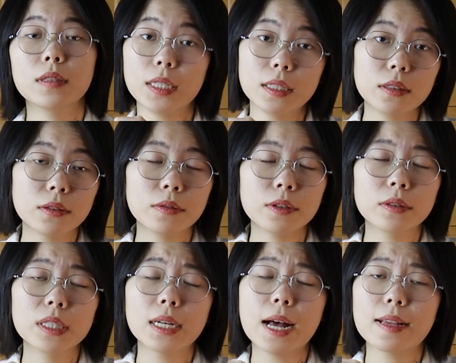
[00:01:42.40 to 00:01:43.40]
The
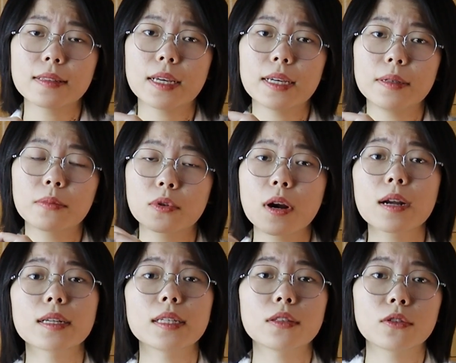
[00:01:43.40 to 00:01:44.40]
interviewer has a
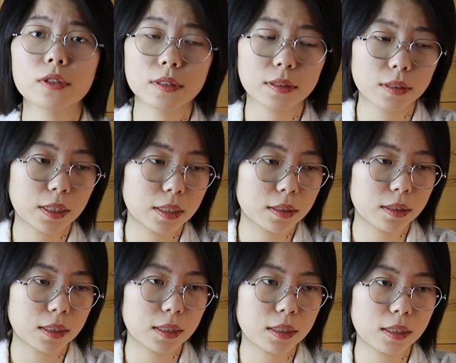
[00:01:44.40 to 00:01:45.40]
broader interest
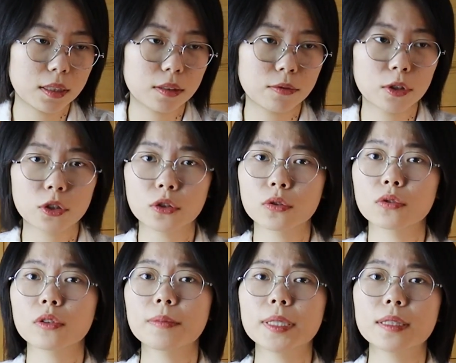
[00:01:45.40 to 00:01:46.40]
in the virtual
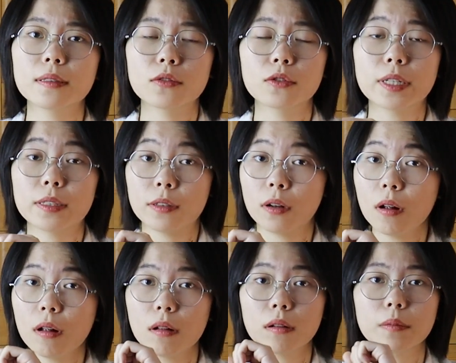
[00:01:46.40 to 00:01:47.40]
streaming industry as a
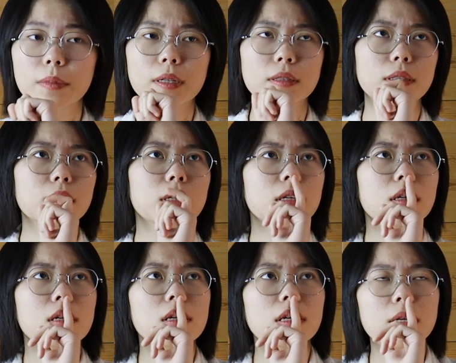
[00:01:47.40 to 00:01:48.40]
whole, but
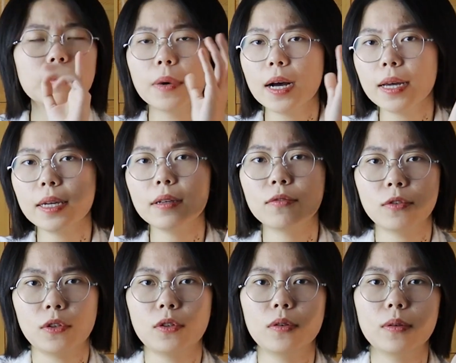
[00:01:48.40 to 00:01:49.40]
in my
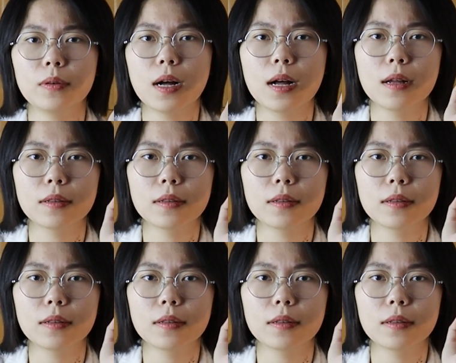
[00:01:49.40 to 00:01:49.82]
view,